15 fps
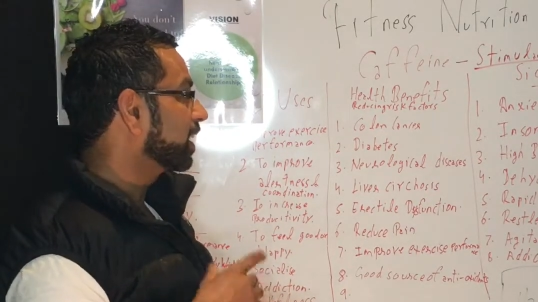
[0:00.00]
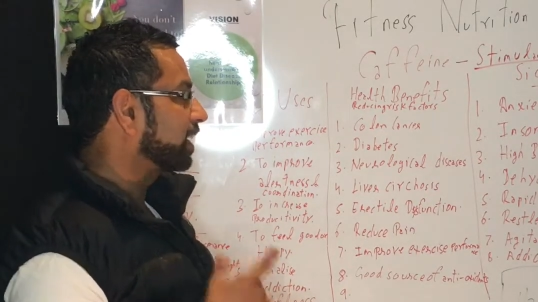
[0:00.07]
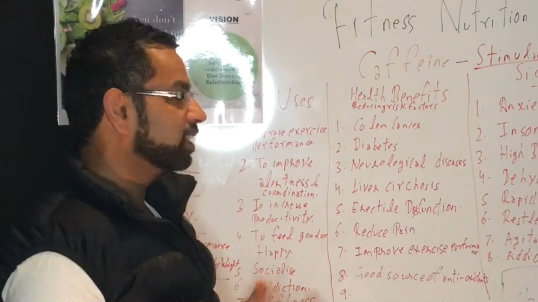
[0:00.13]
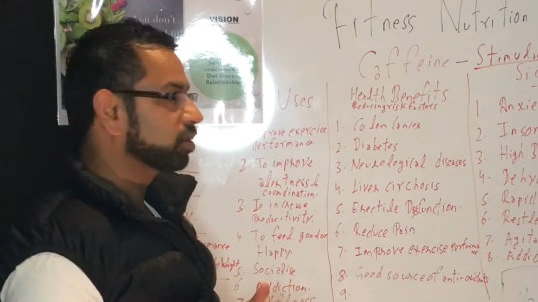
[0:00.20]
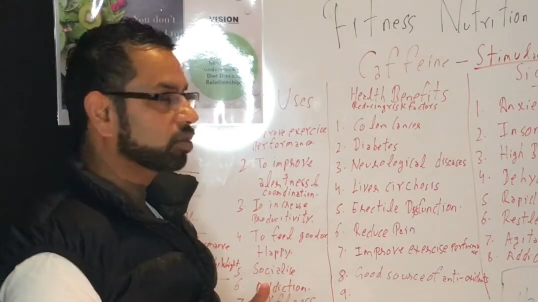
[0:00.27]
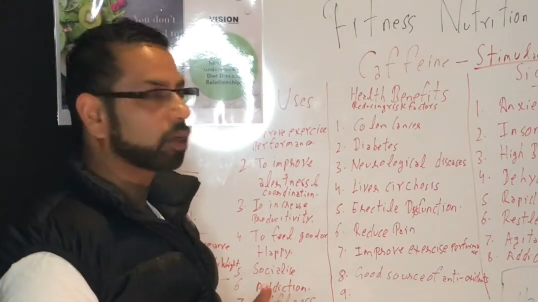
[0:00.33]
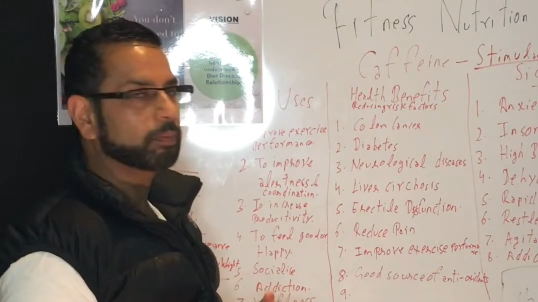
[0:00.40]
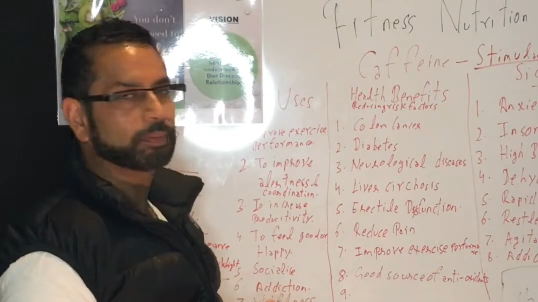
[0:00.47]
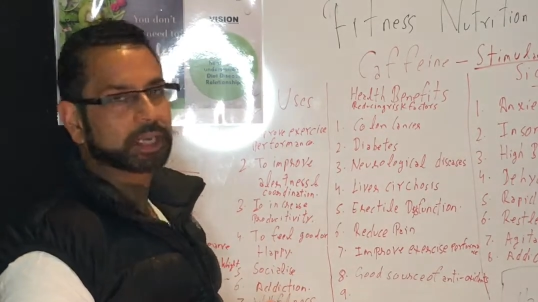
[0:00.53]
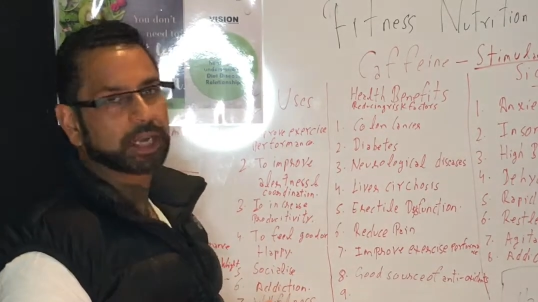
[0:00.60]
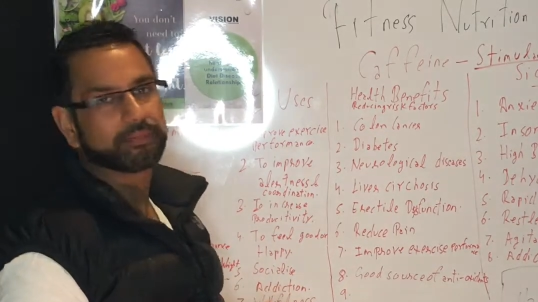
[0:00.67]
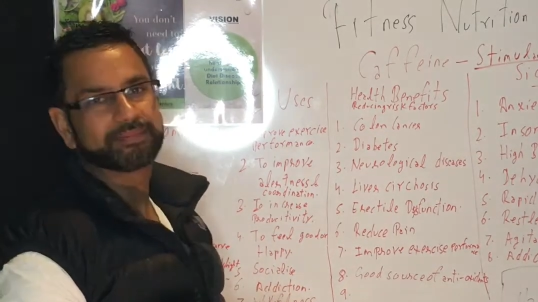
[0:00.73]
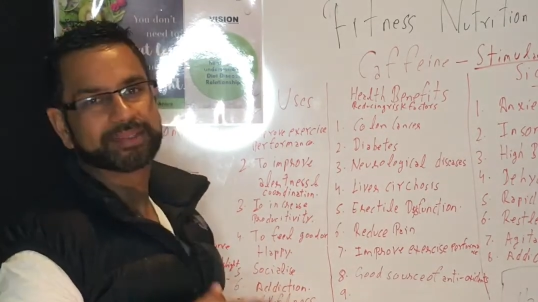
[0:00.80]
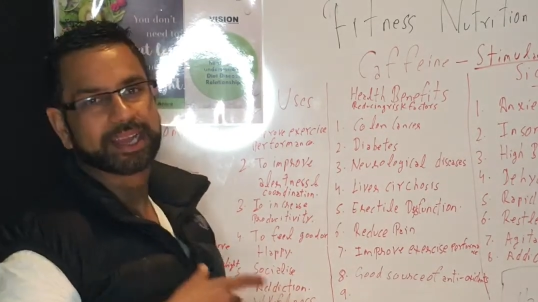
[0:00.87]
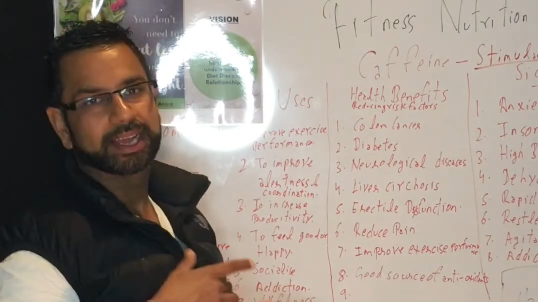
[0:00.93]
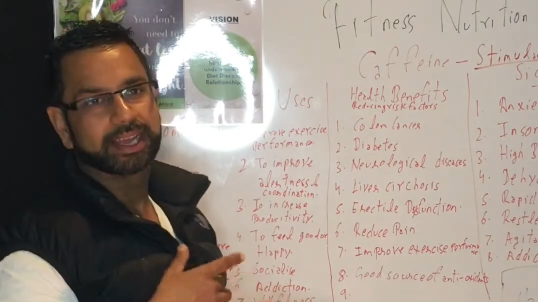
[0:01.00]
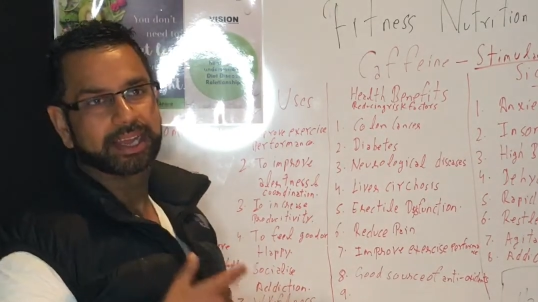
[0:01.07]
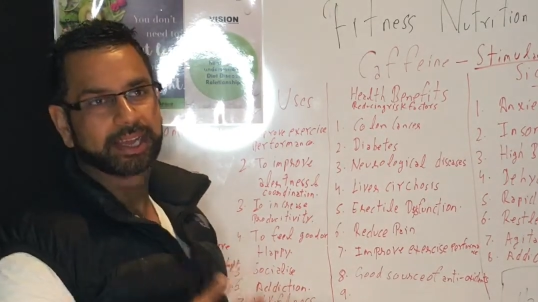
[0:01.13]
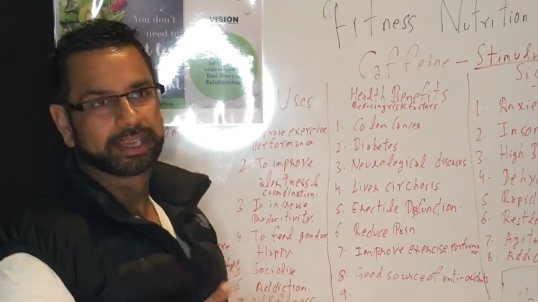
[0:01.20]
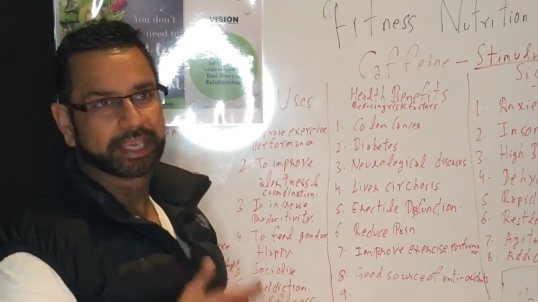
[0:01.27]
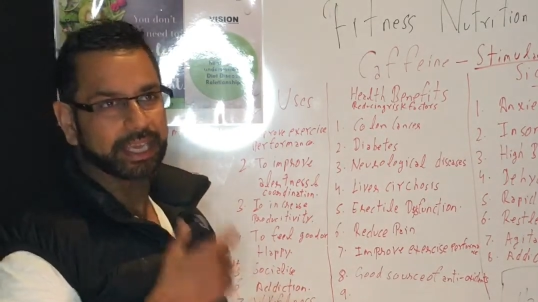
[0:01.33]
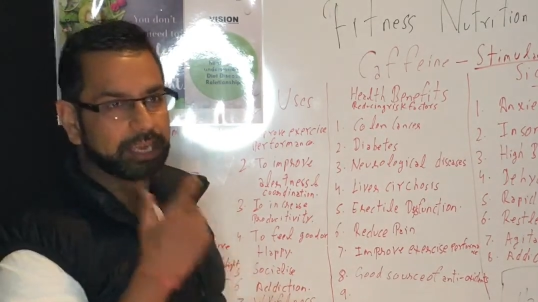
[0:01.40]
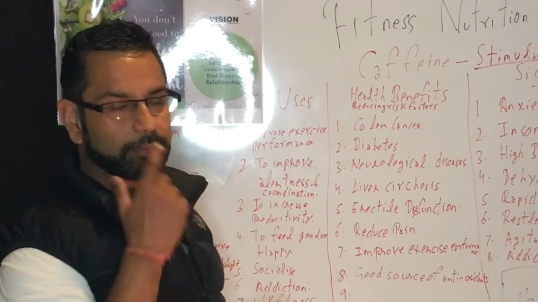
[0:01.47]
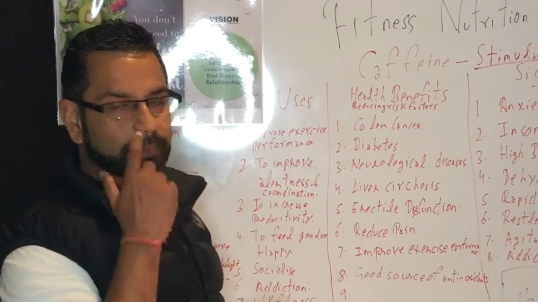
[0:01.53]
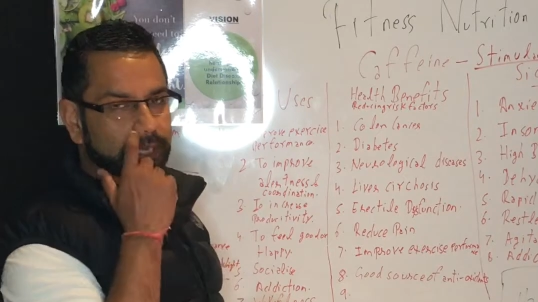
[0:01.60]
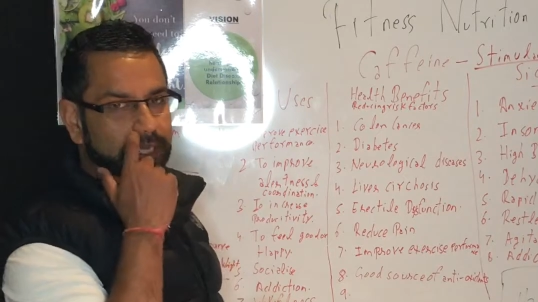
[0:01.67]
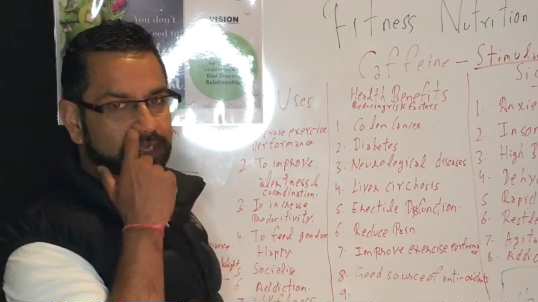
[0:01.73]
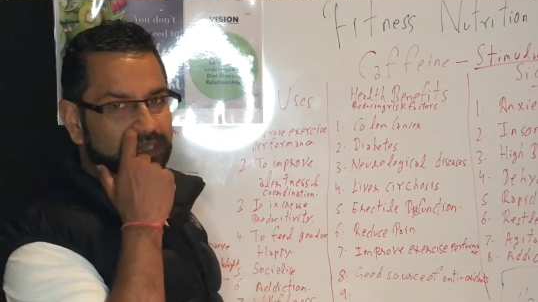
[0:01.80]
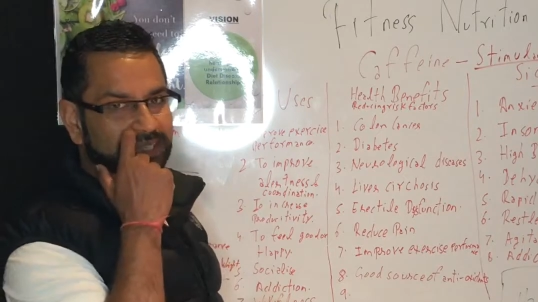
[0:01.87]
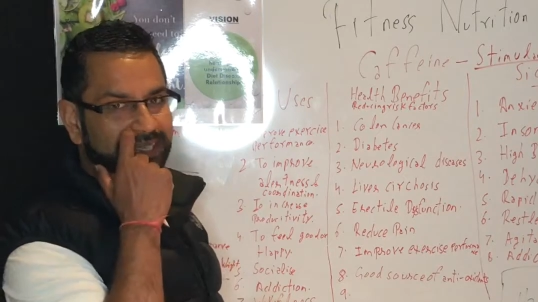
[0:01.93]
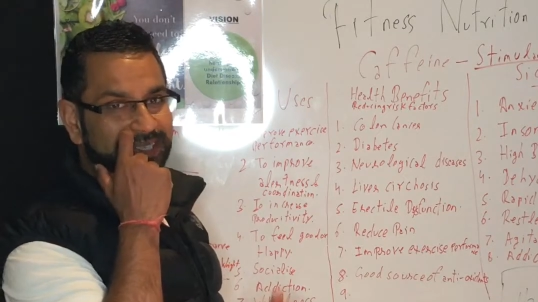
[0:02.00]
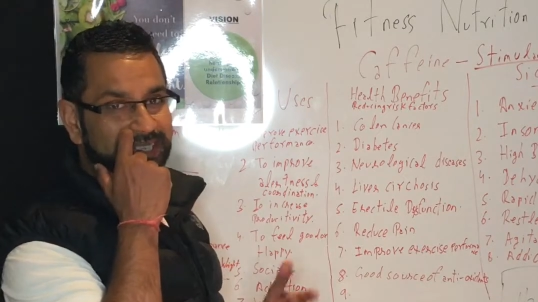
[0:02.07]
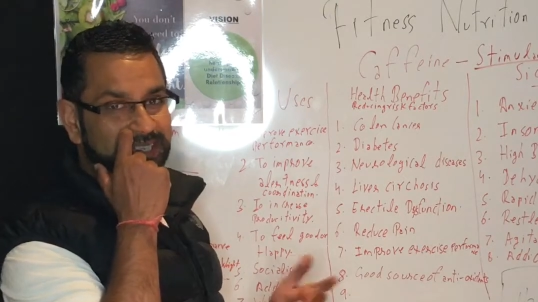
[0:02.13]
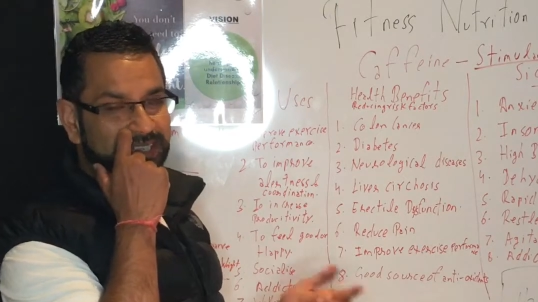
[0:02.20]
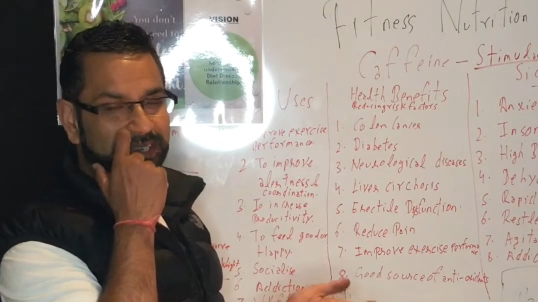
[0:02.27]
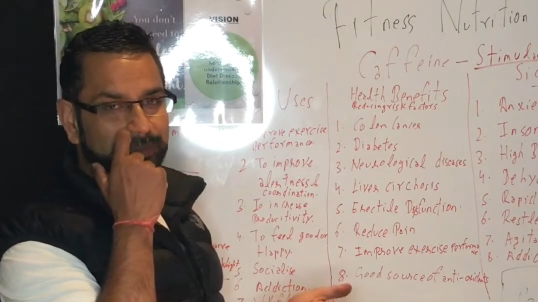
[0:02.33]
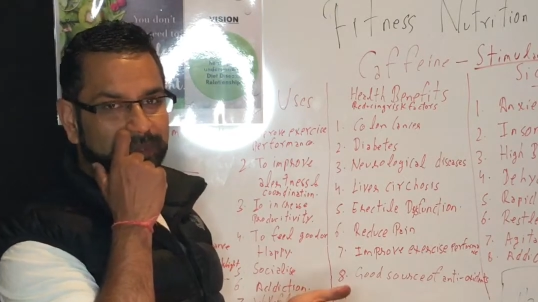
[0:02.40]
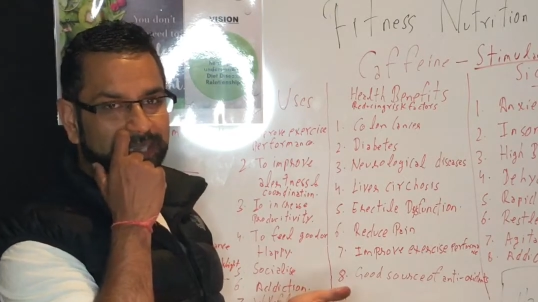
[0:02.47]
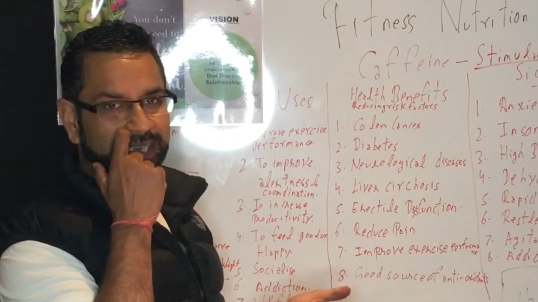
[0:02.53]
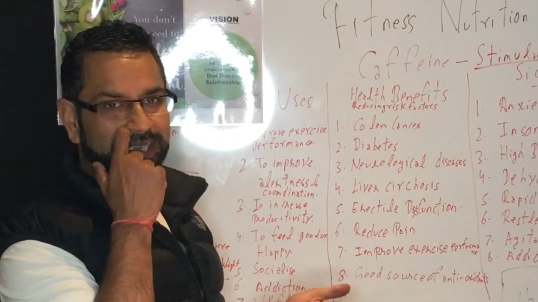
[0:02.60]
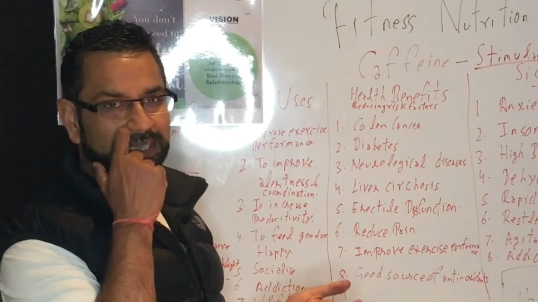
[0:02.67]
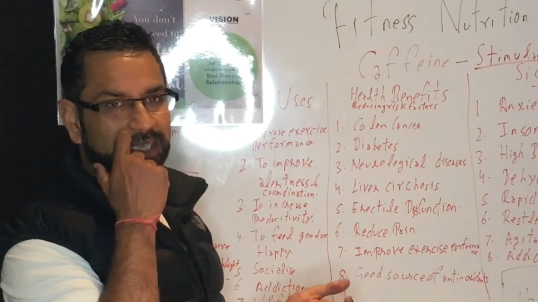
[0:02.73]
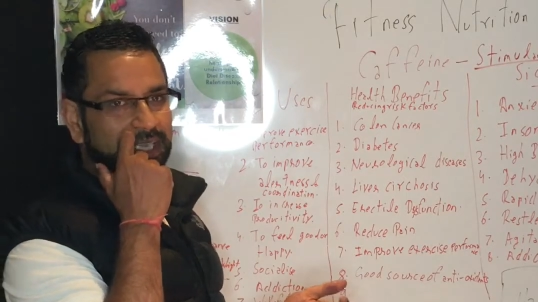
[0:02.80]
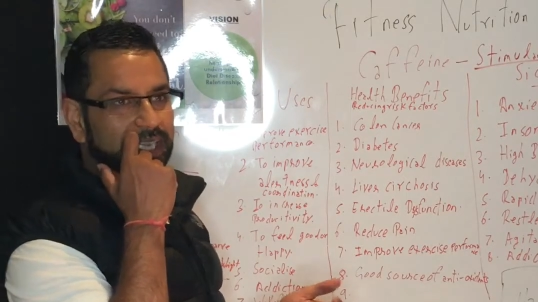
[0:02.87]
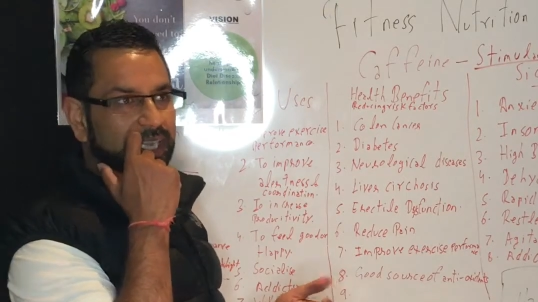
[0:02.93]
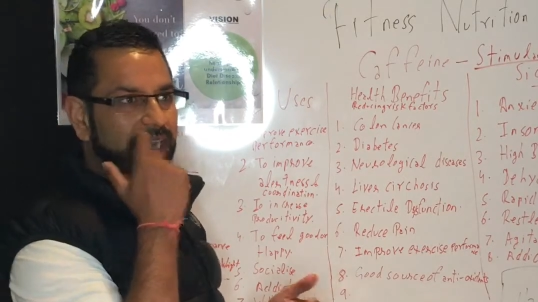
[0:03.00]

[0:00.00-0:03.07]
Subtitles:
Insomnia, again, because it's a stimulant,